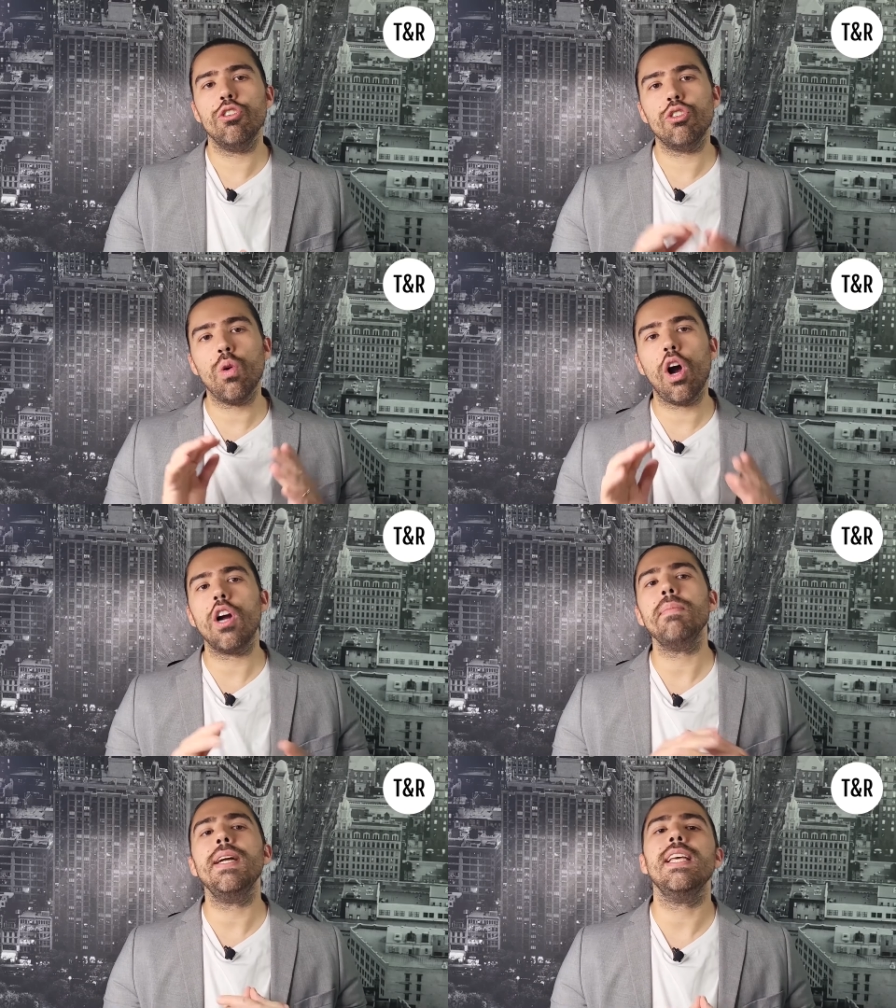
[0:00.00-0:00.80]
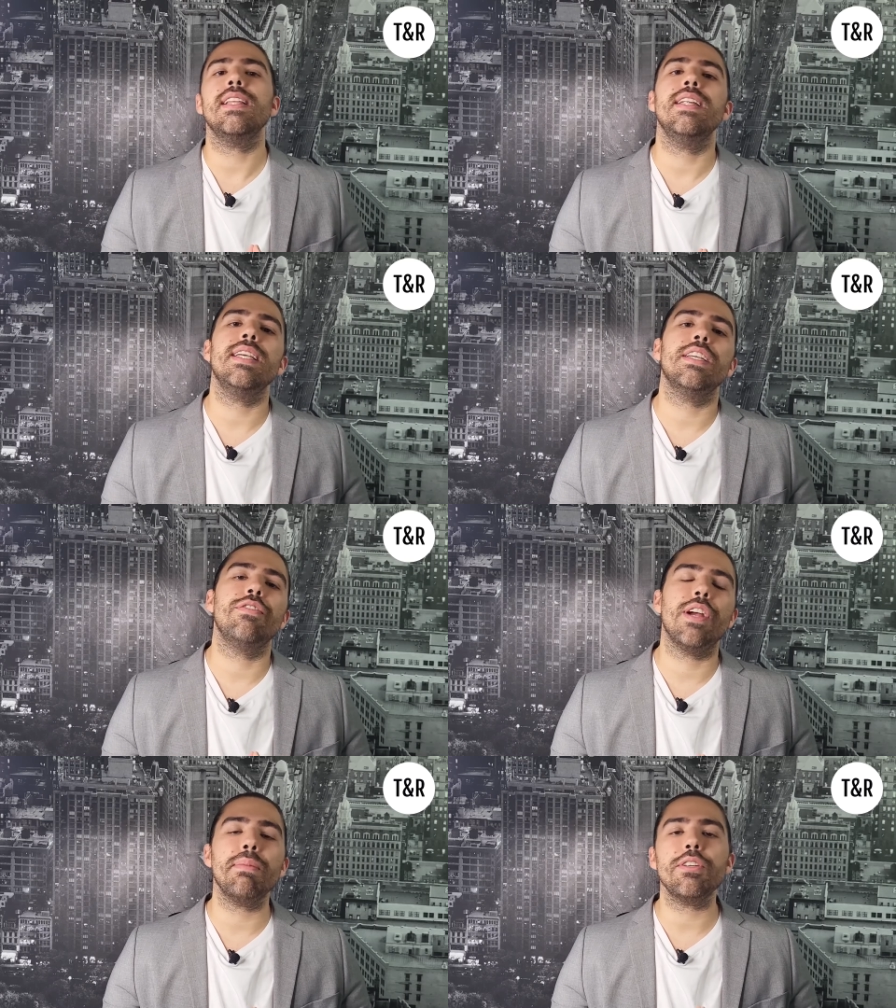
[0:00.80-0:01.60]
So hard money lending is
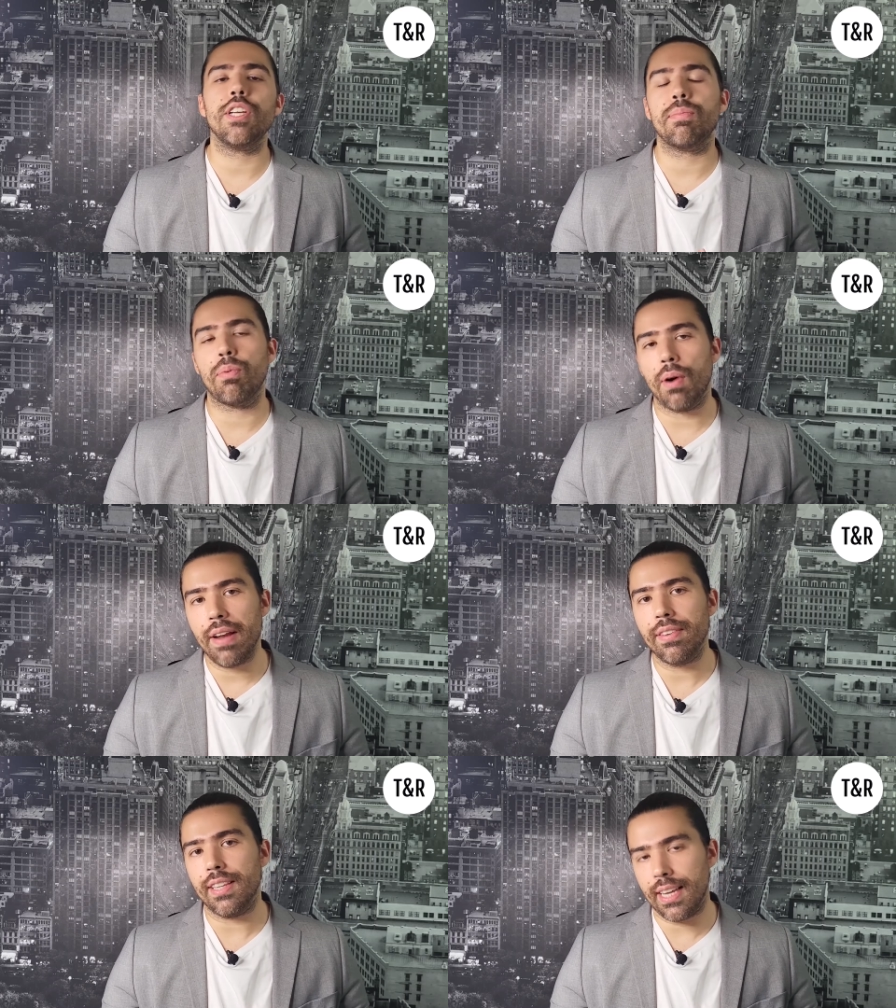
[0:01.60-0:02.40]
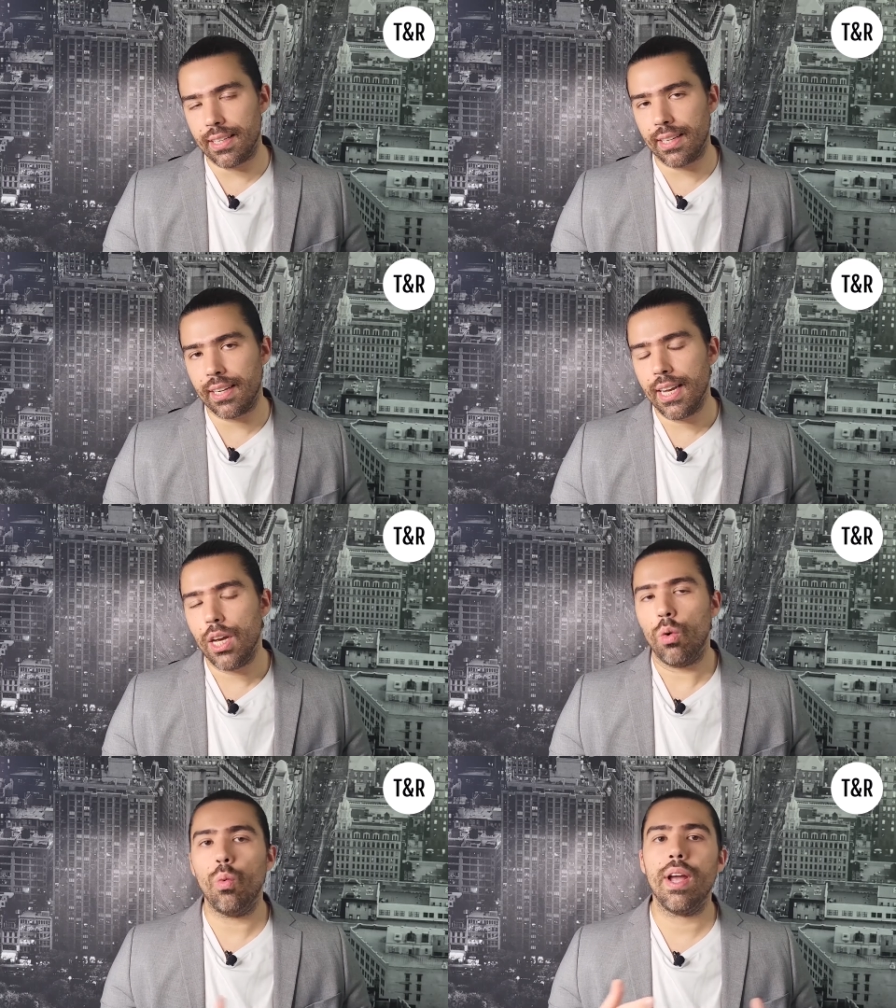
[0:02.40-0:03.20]
very much like private lending
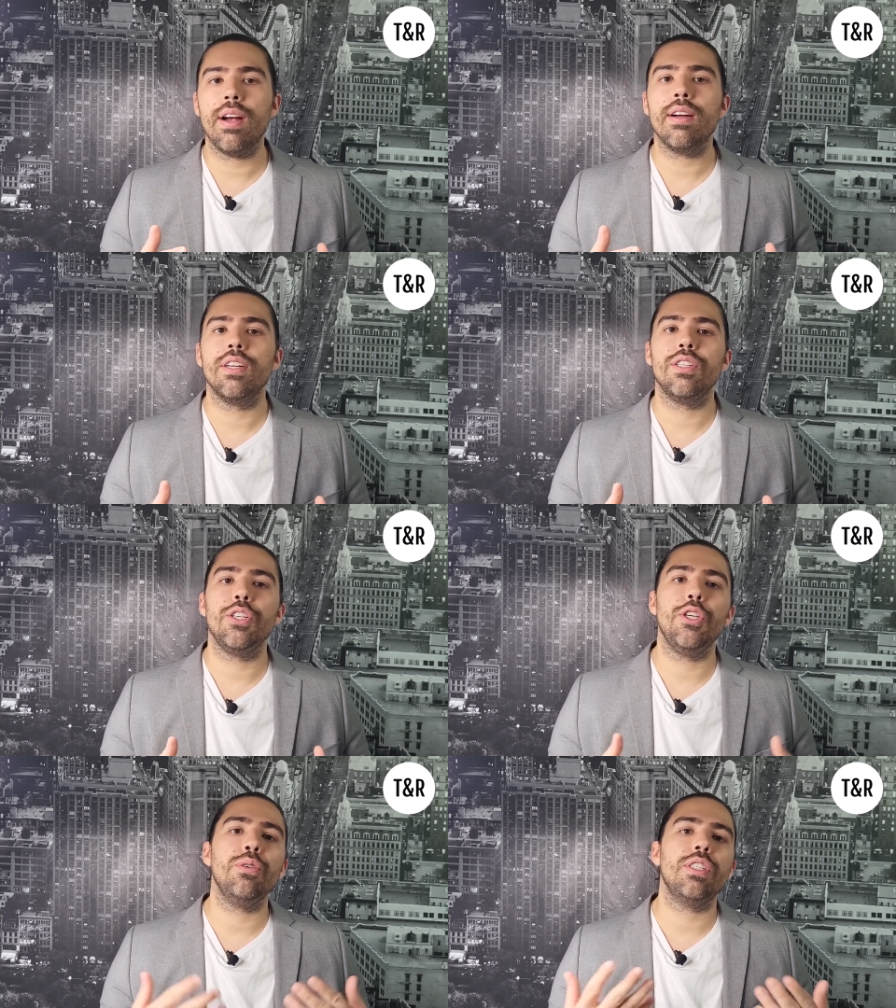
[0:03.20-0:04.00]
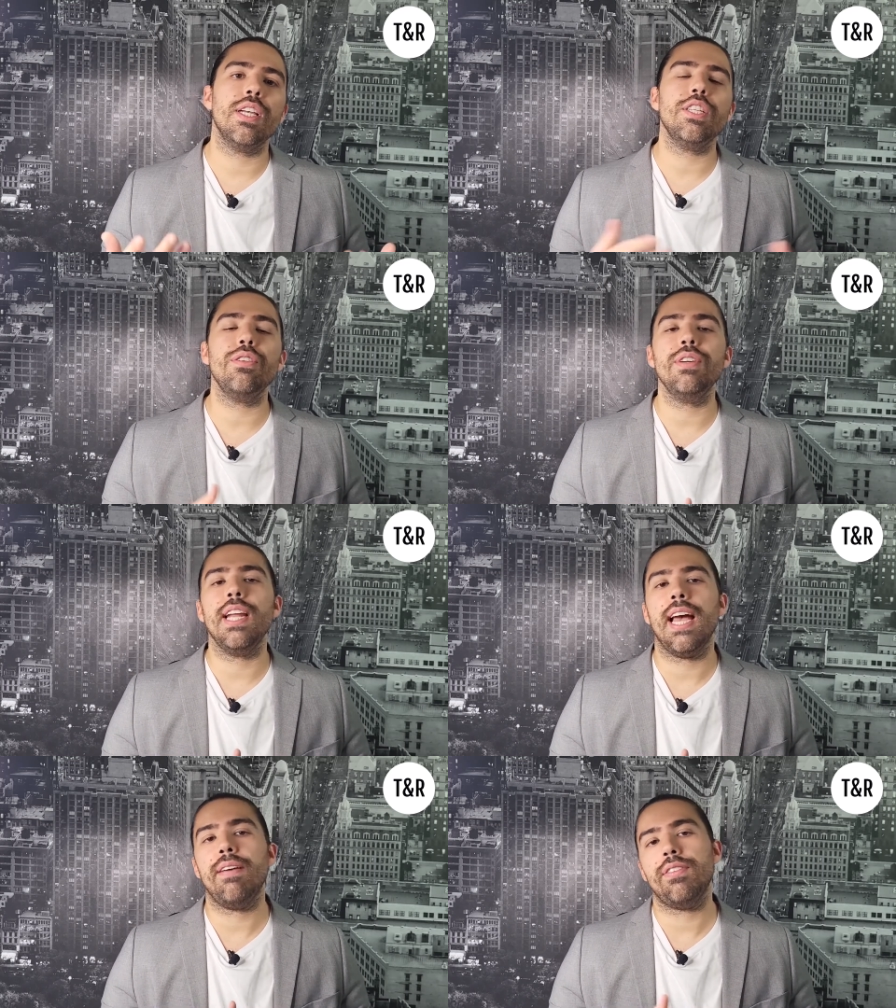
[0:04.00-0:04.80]
where you essentially don't need to
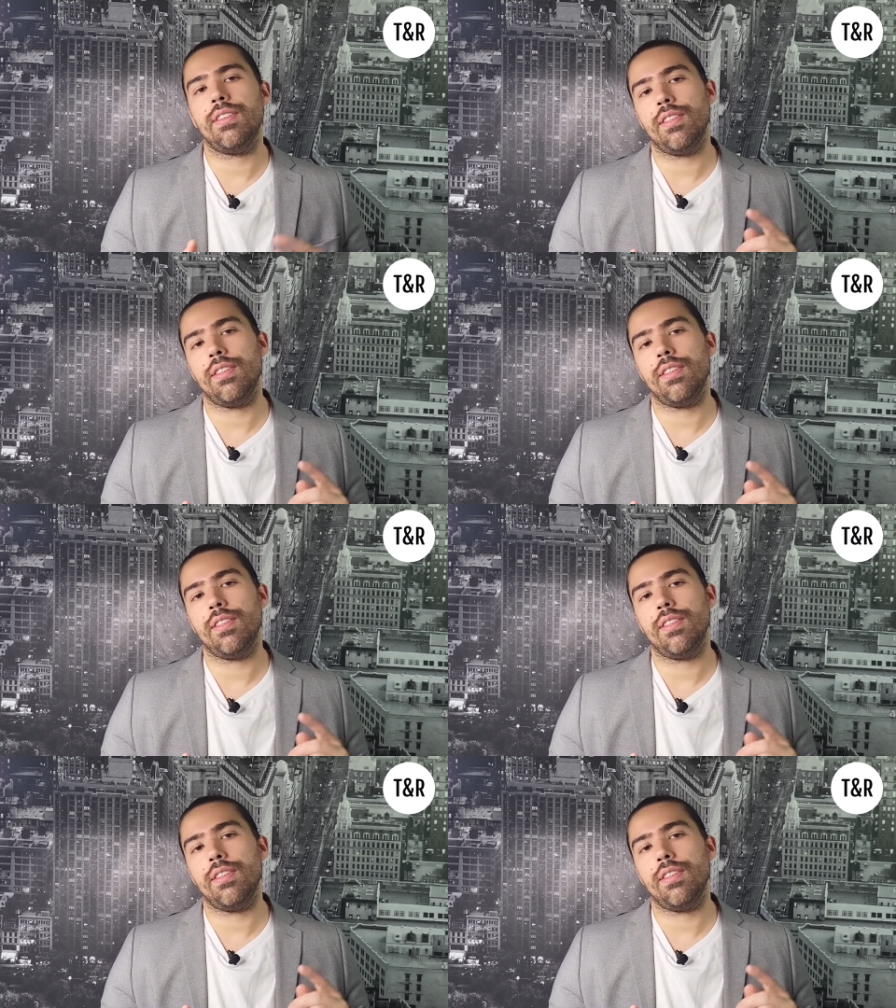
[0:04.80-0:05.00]
have this, the